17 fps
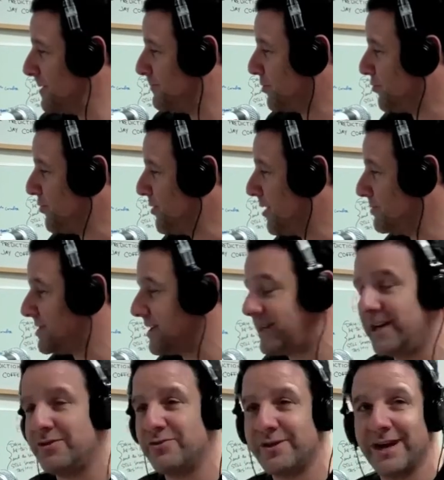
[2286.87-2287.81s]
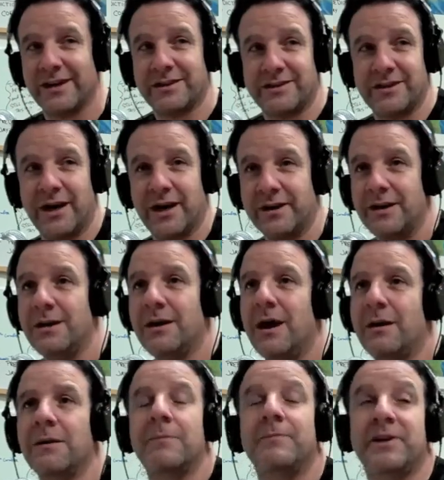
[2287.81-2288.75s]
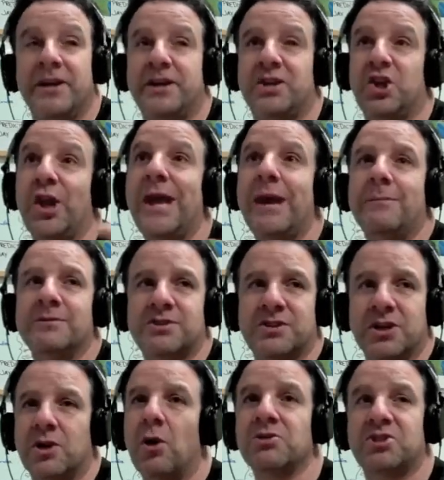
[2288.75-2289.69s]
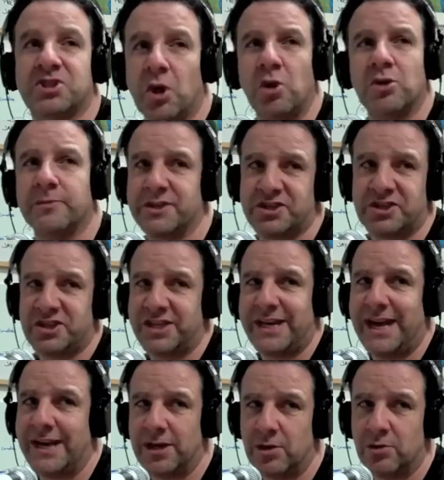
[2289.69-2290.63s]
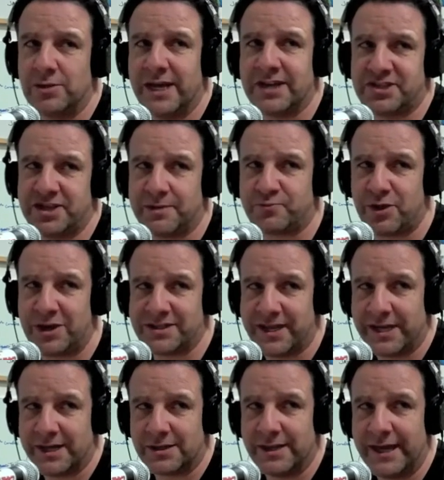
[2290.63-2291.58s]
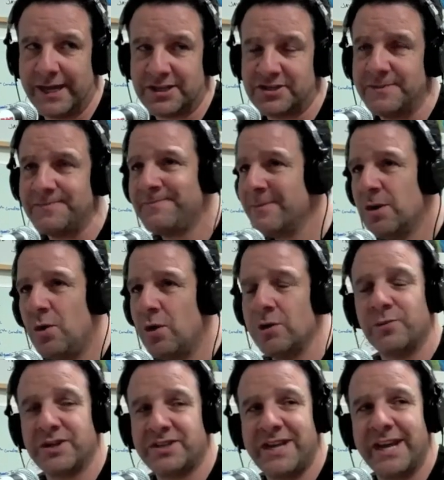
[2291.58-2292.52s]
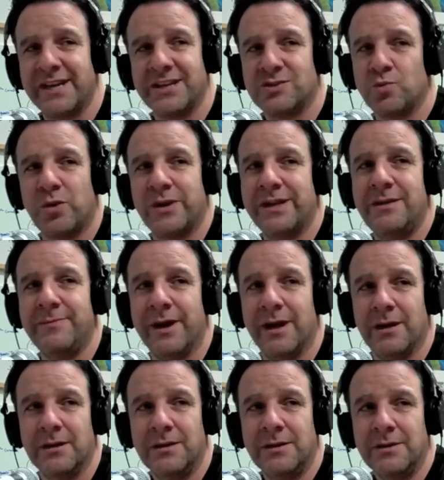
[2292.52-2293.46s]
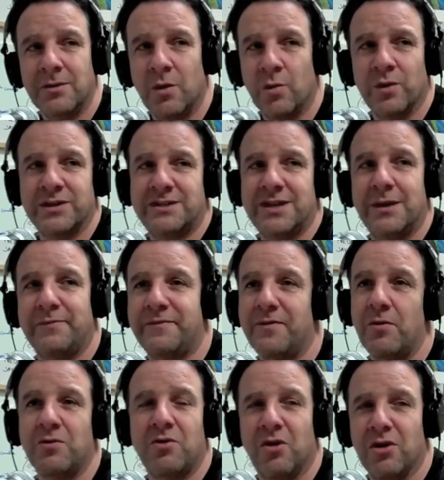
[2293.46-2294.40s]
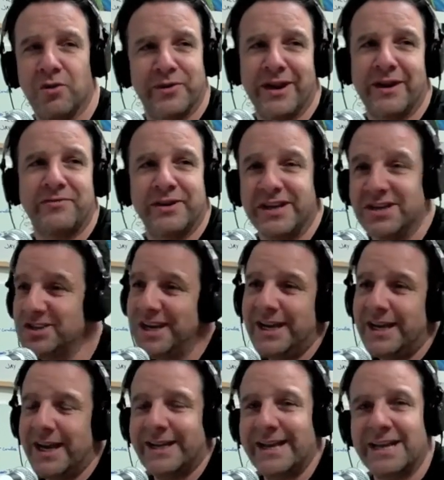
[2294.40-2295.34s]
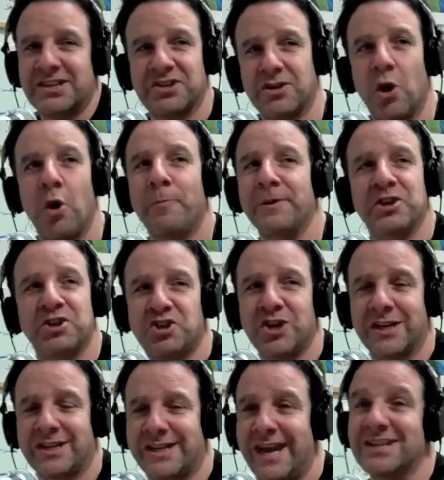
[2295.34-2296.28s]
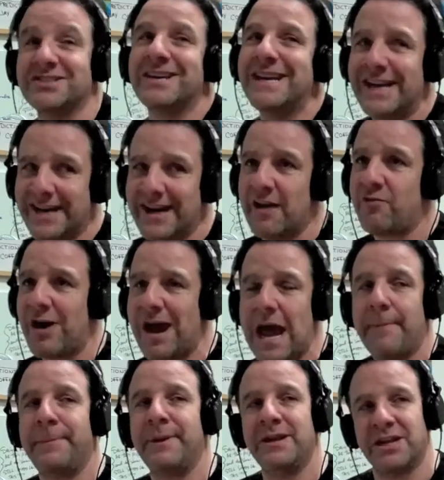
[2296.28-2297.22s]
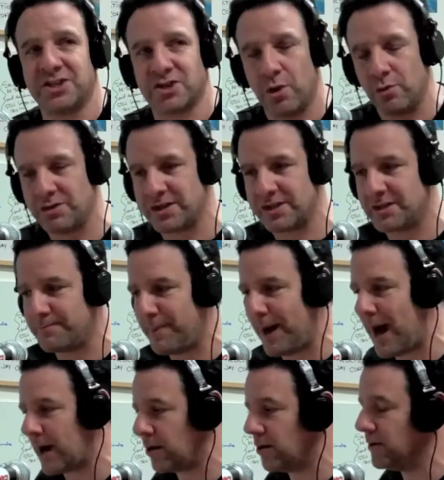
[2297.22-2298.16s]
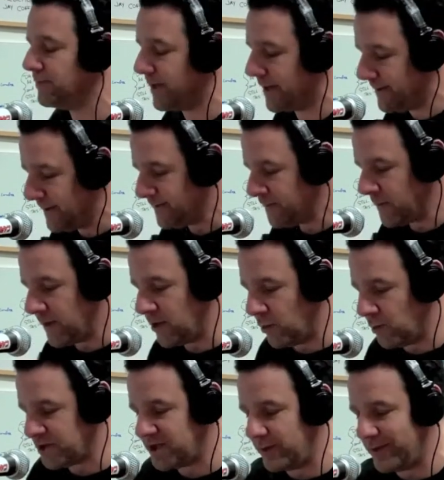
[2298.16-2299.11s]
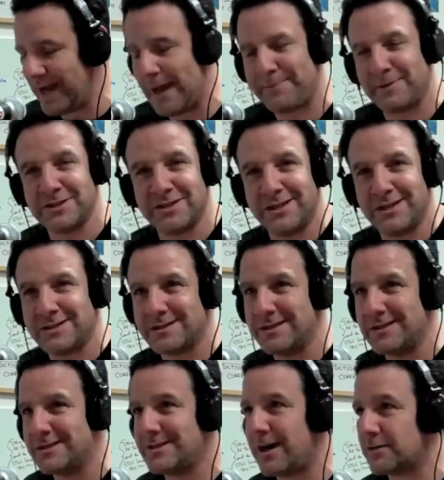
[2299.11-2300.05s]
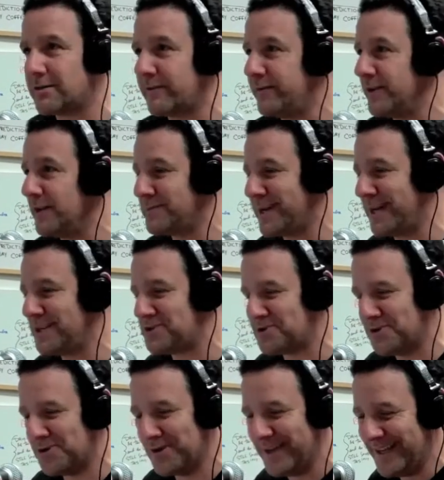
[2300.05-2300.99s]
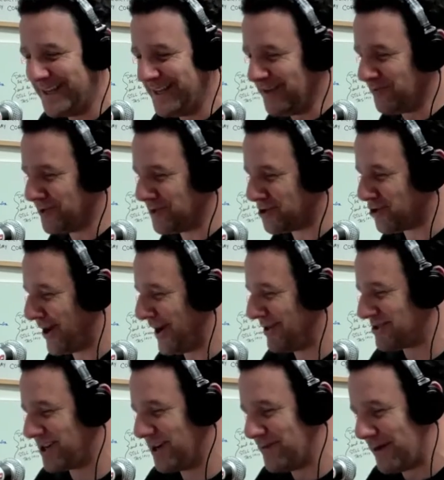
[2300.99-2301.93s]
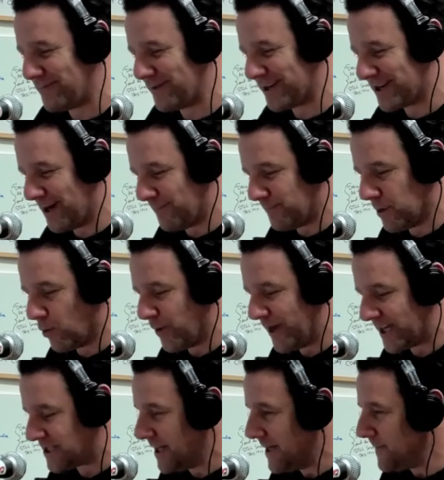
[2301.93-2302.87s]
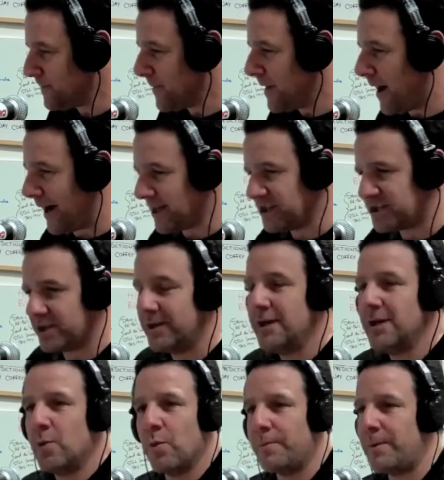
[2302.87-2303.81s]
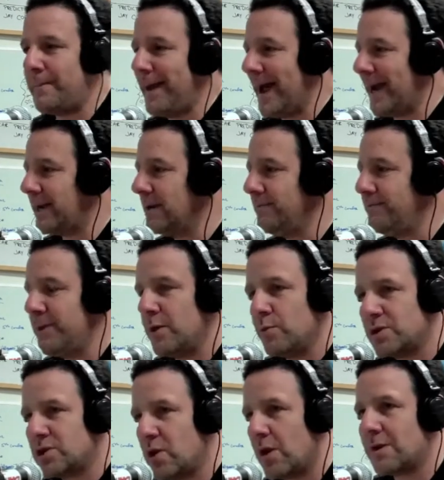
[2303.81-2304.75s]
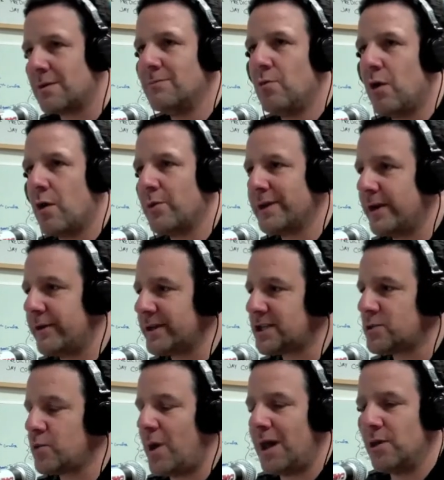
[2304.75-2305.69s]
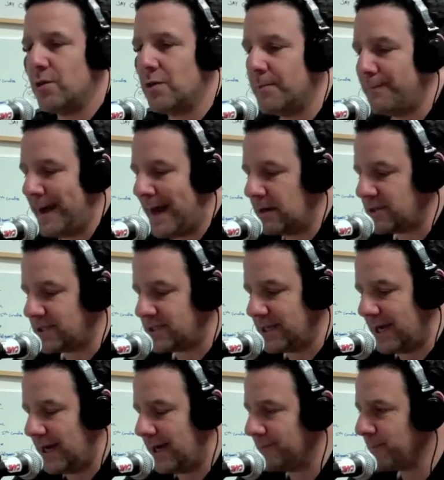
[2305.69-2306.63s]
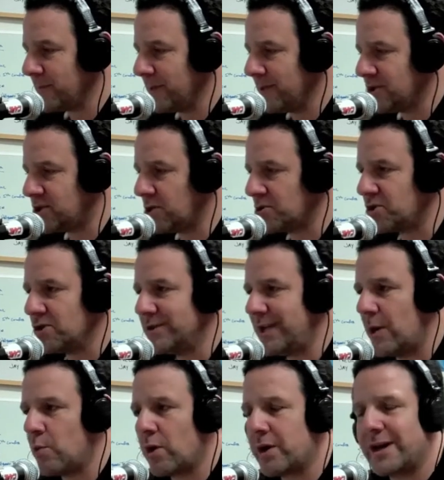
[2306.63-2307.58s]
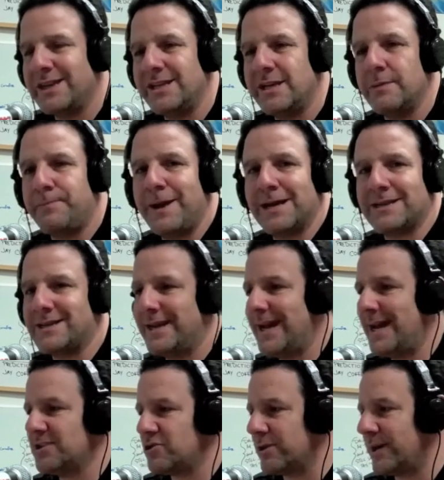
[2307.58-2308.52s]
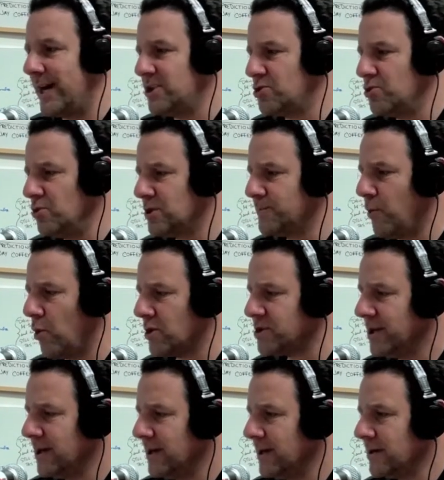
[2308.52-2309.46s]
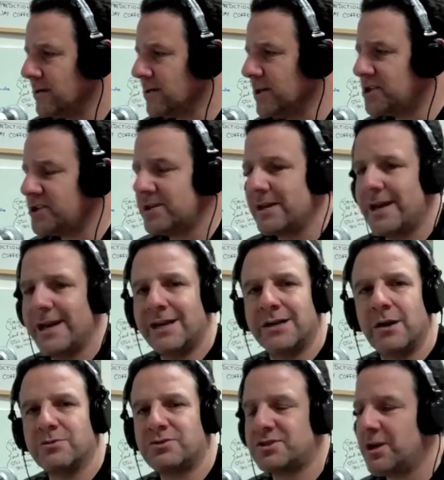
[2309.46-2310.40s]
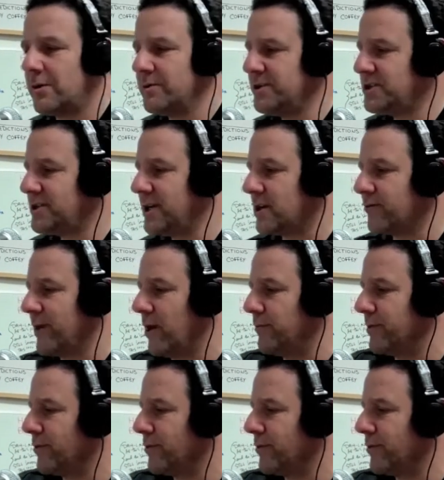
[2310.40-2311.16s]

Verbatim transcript: Baruto is the kid who got cut. He claims the coach told him it's because he had no legs. He had prosthetic legs. All it would have taken is one email or one taped phone call or whatever it is, and that's an open and shut case. Never happened, and so it was a debacle. But, you know, we'll see what happens at uh, Doctor Phillips High School when the tryouts come up in a couple of weeks. All right, listen, we'll be back in a bit. We're talking more with Eric Swallow about uh, social network and the impact it has on high school sports. You're listening to Hey Coach Tony. Stick around.